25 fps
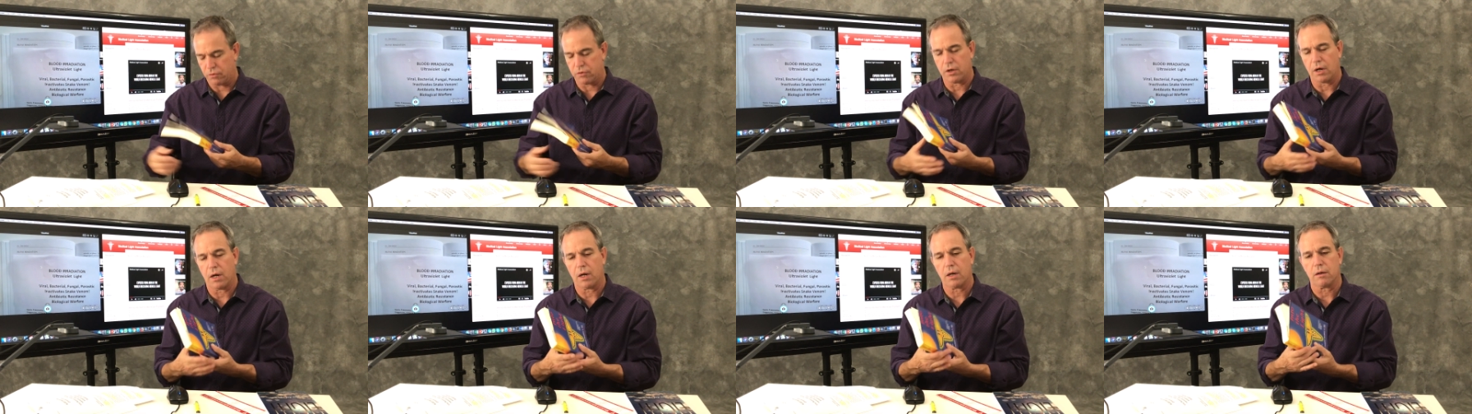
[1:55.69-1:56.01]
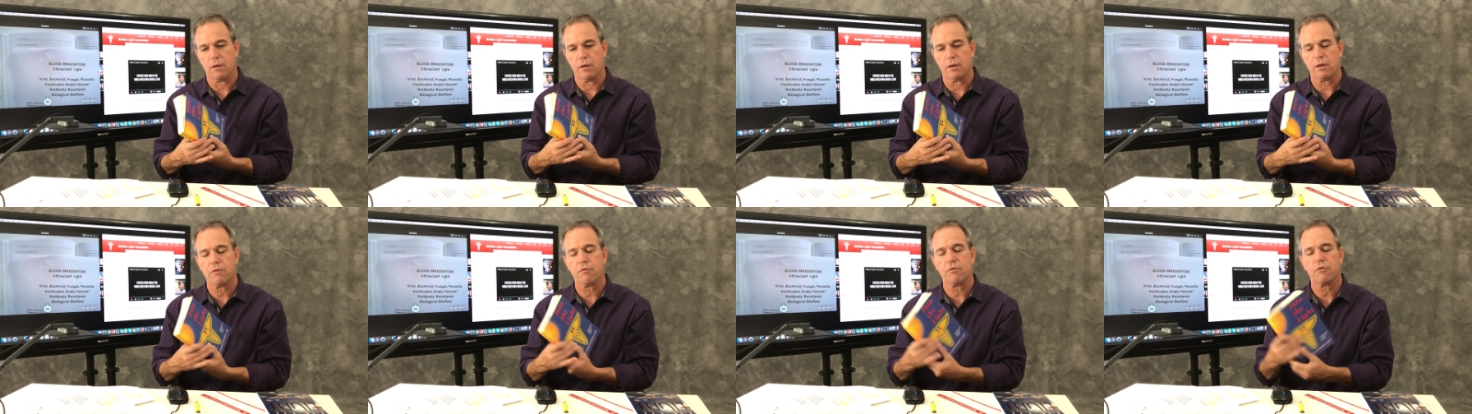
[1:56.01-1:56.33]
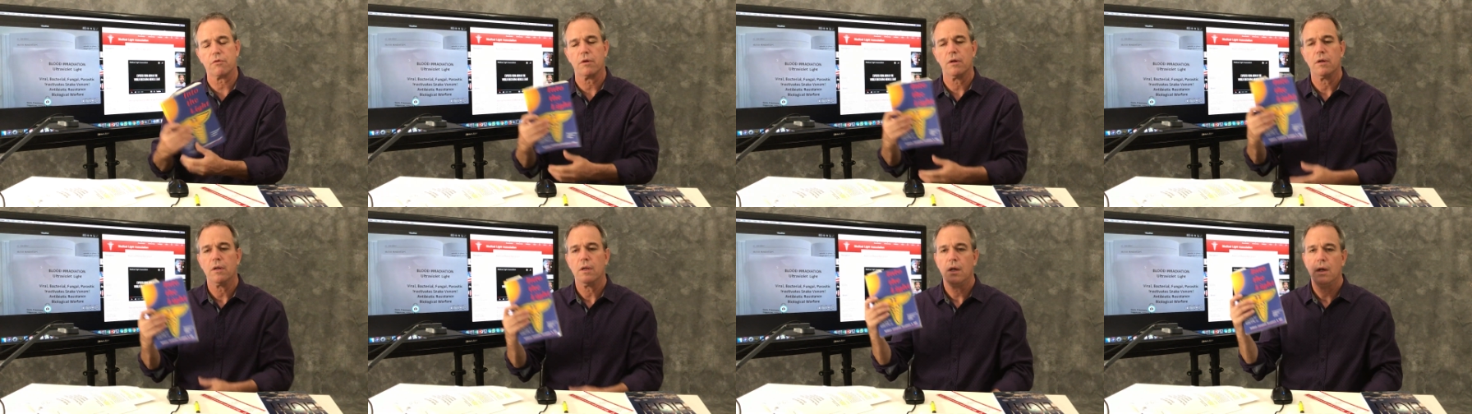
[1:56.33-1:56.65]
Douglas,
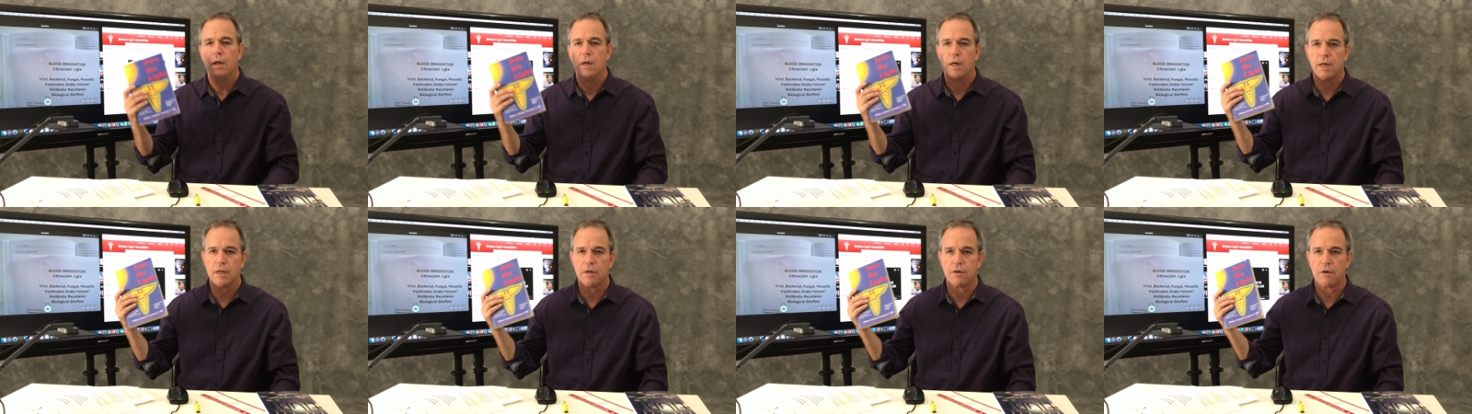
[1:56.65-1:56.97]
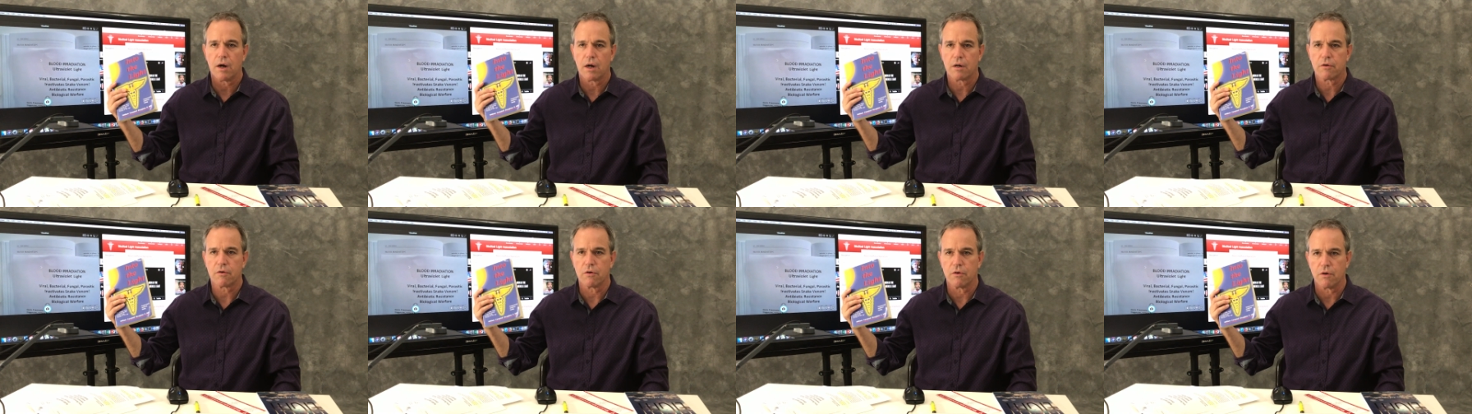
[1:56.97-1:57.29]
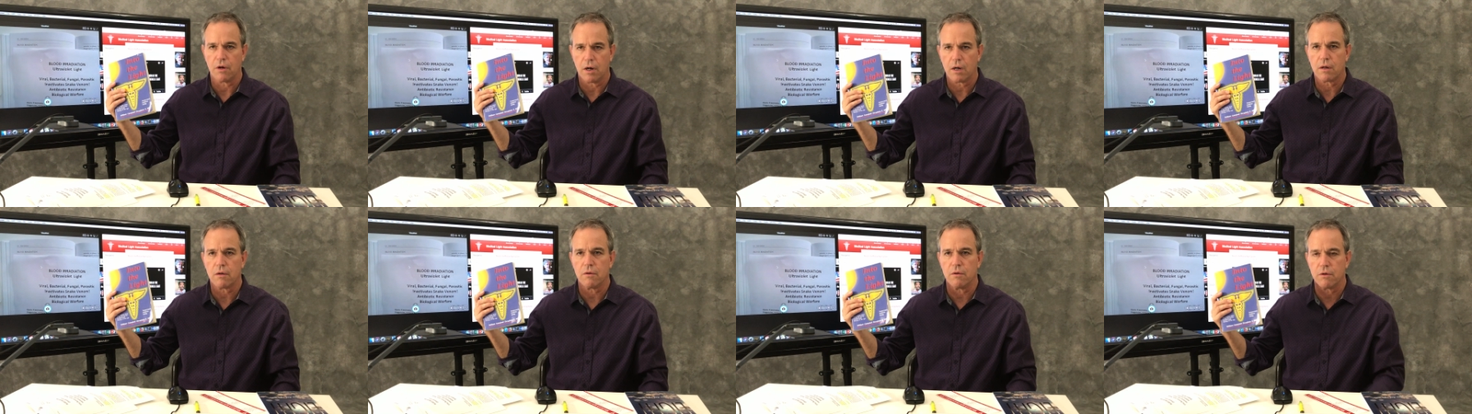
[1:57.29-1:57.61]
and Dr.
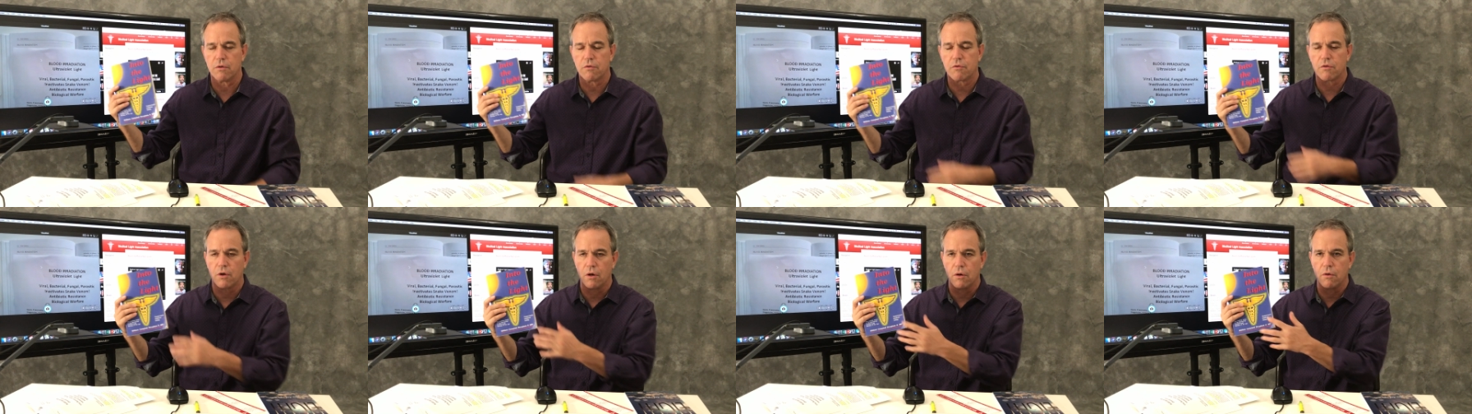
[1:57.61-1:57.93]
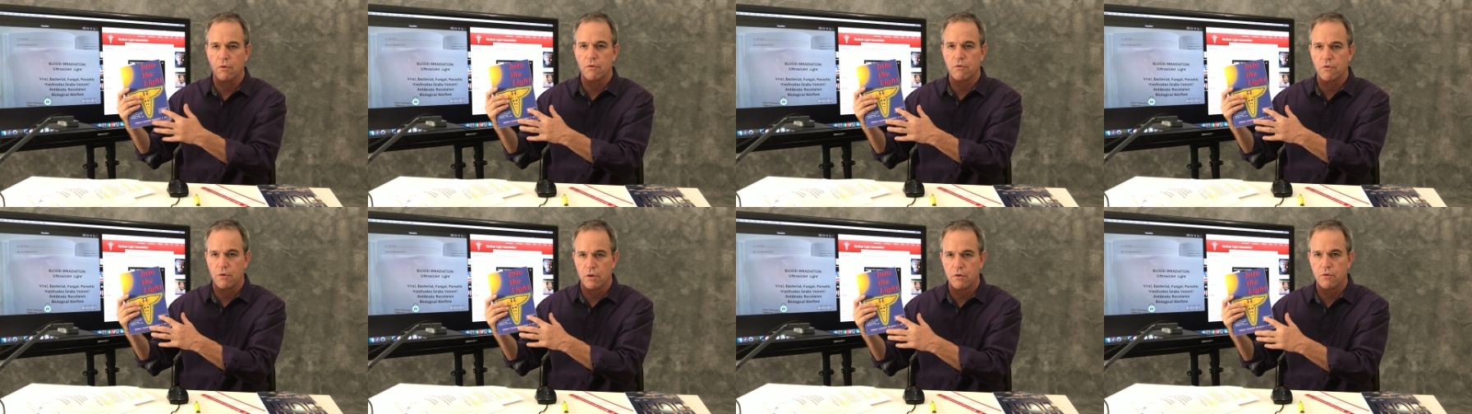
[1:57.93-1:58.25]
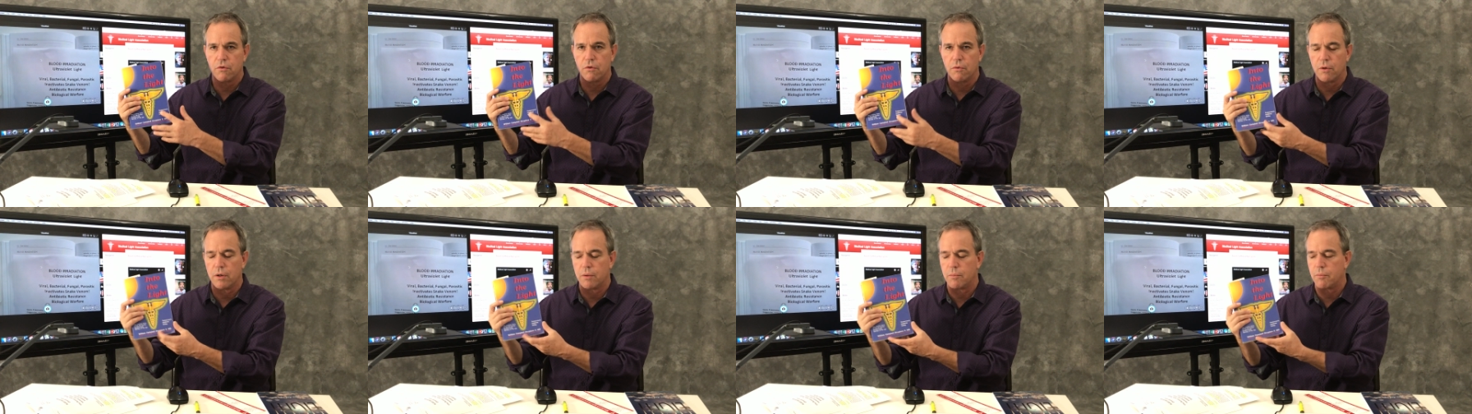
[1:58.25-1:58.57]
Douglas goes
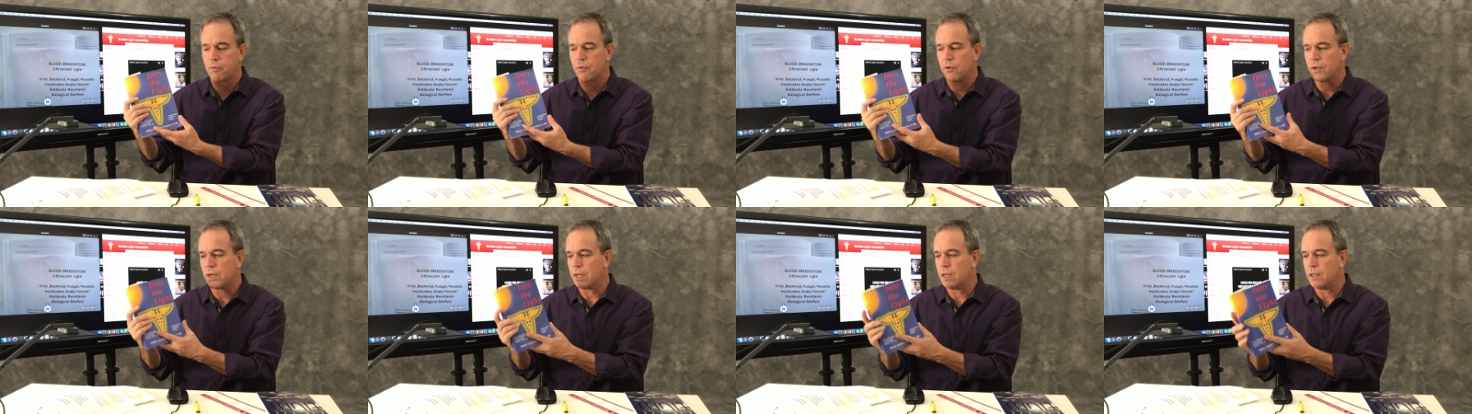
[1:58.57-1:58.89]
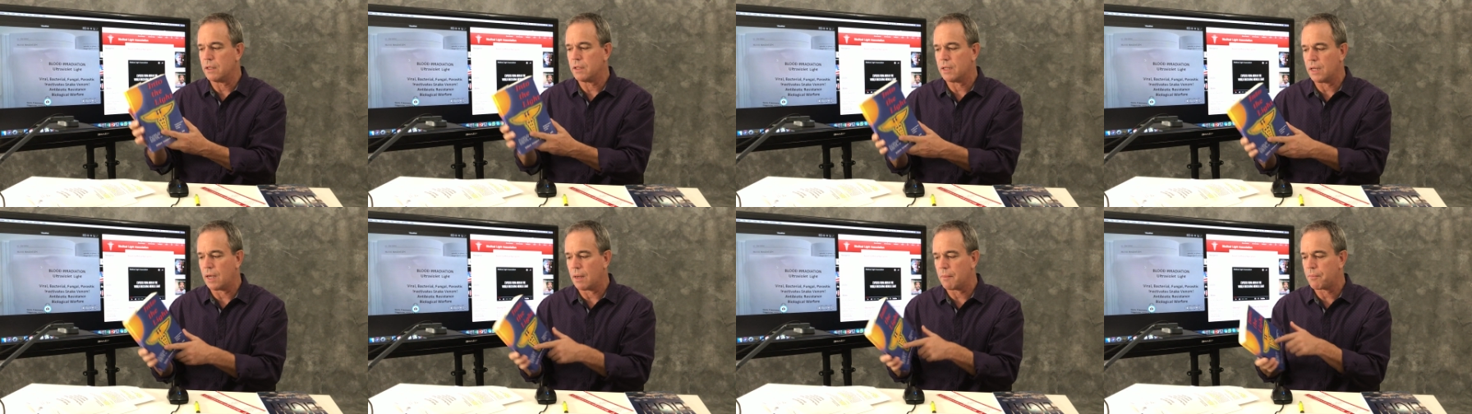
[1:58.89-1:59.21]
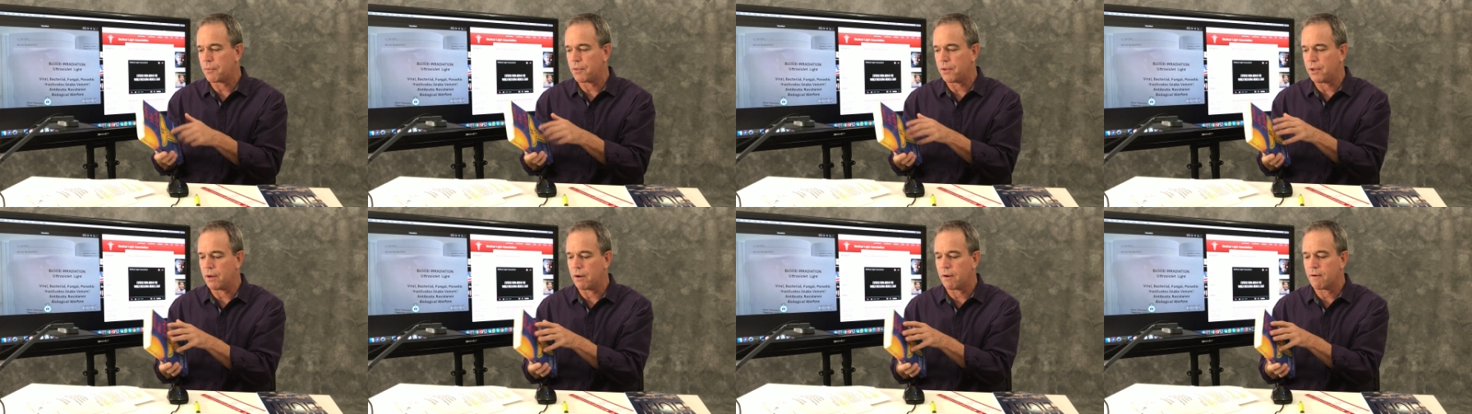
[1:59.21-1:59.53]
into it pretty in
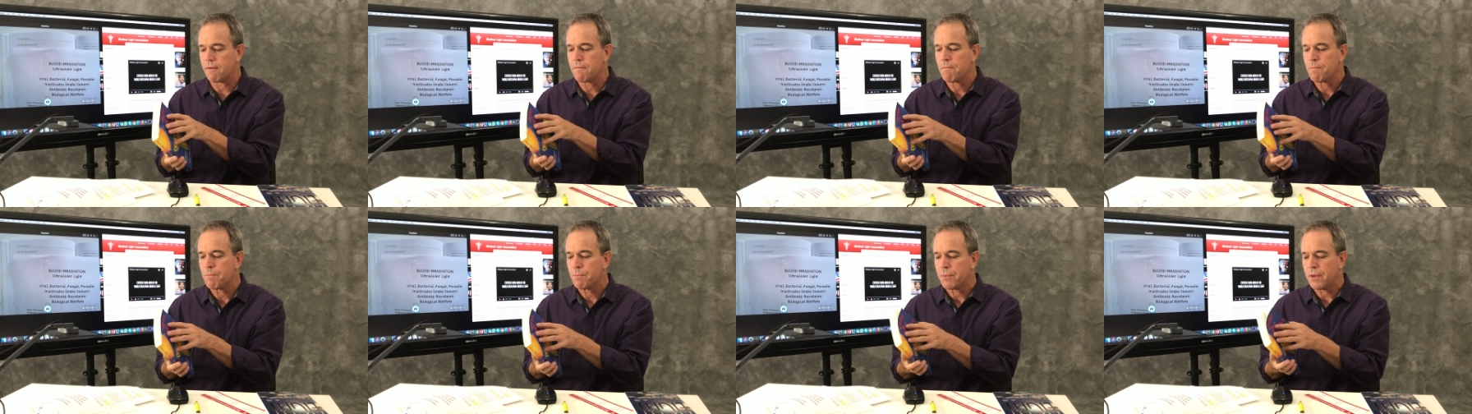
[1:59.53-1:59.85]
depth there.